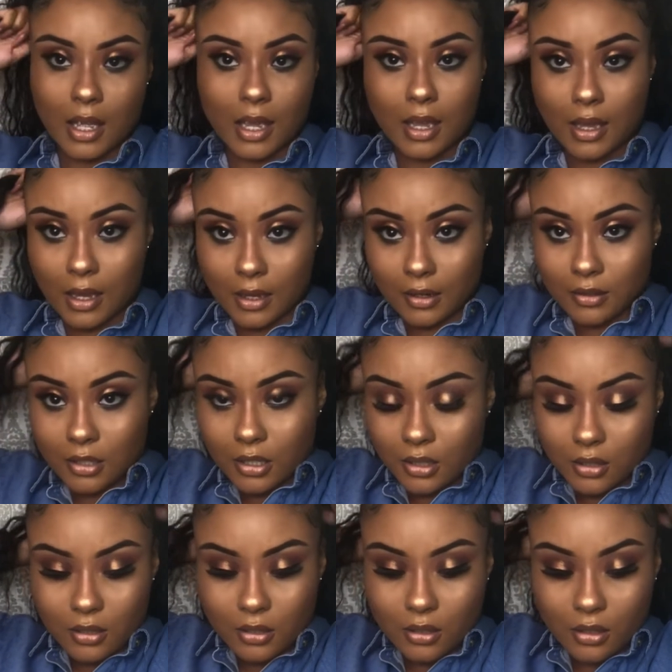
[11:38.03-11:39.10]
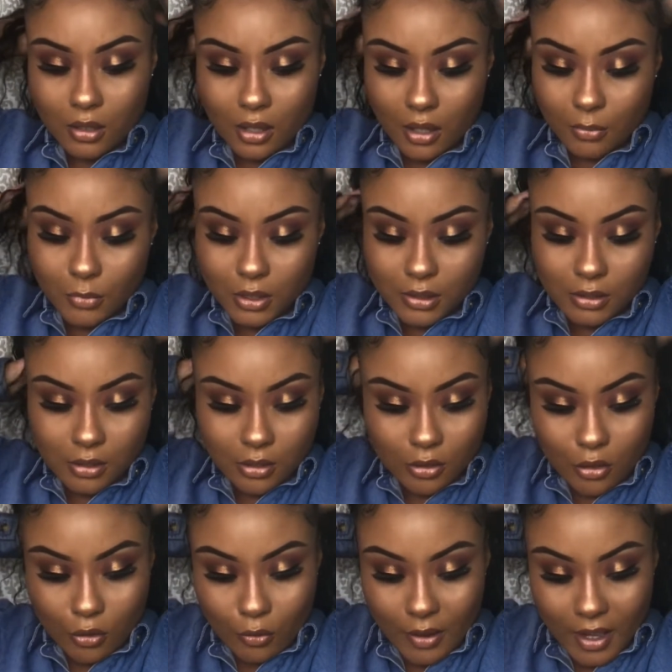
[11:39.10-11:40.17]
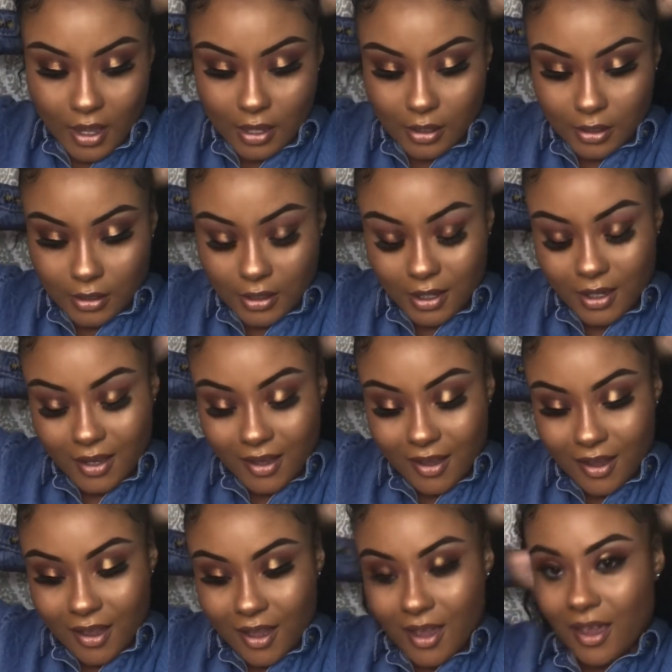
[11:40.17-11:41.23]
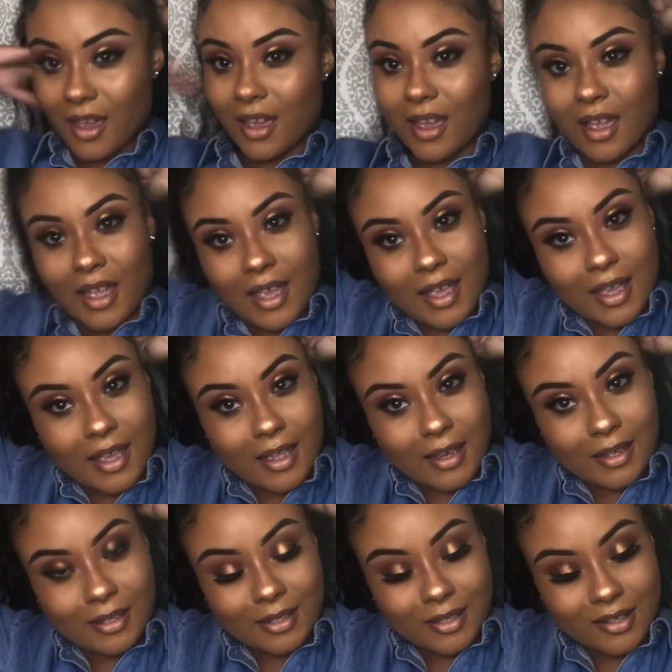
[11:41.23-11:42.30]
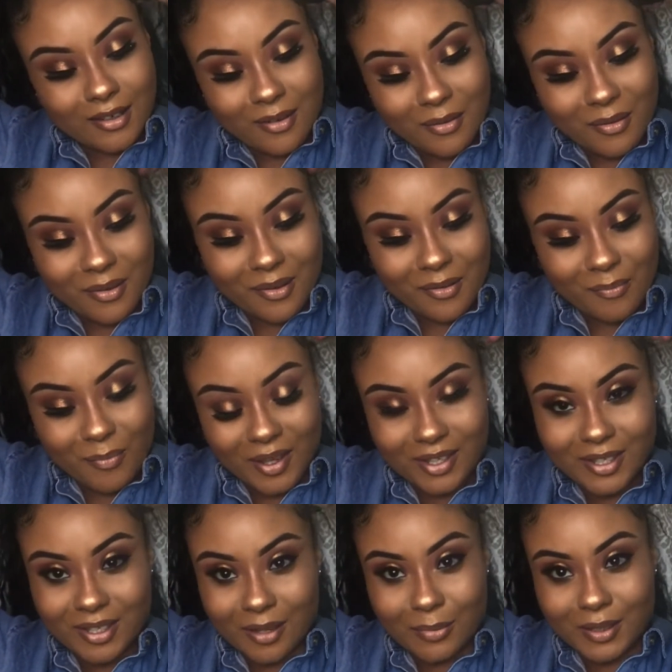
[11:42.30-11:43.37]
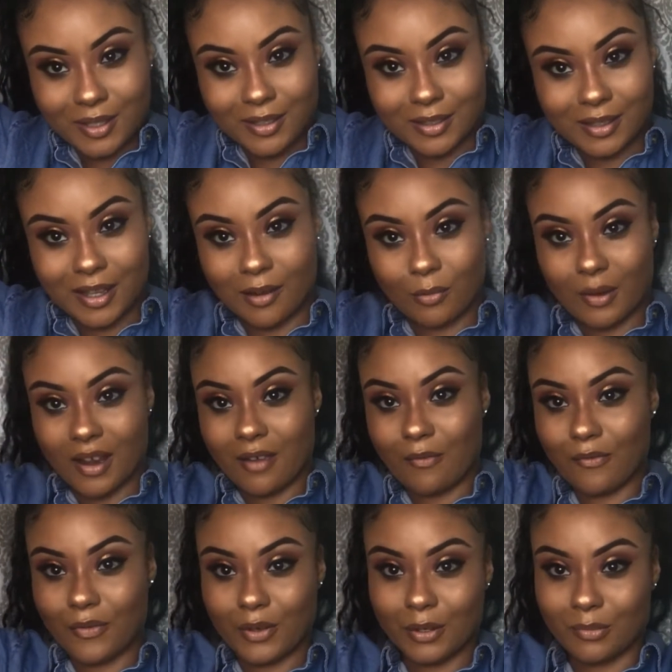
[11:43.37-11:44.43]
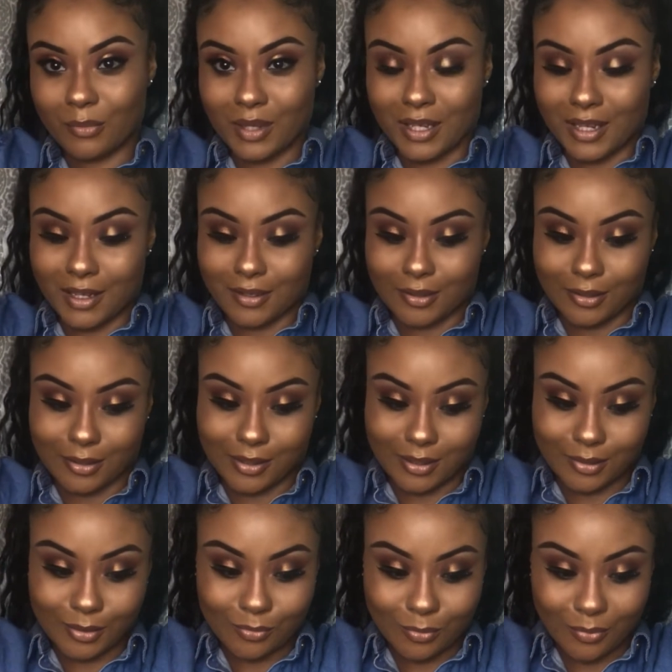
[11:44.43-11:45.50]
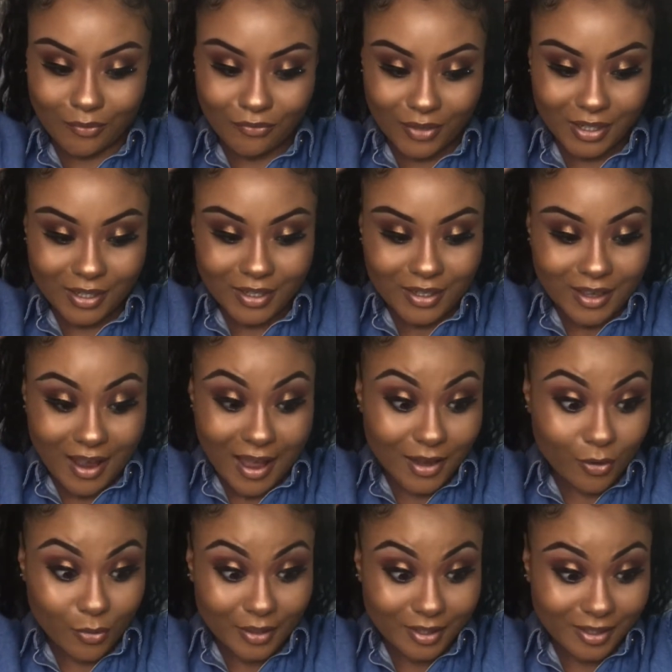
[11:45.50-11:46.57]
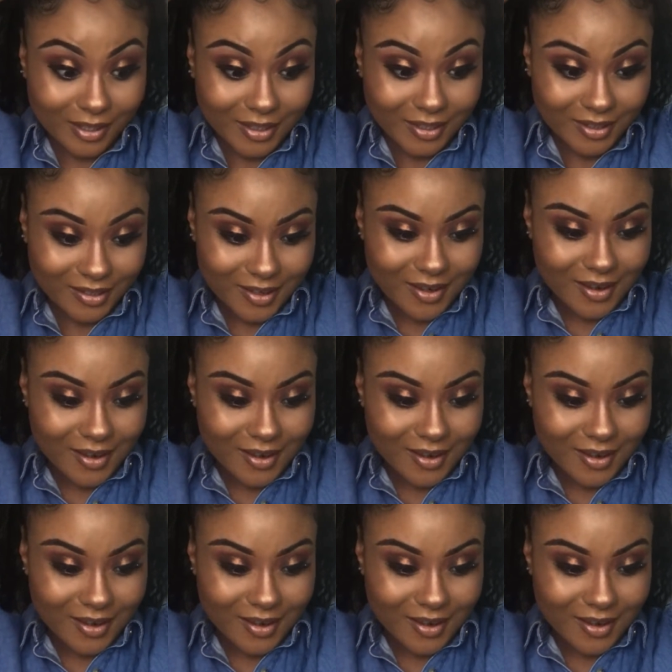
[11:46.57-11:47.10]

and I'm just gonna go ahead and my stepson is like right in front of me and it's like super funny. Hi Quincy.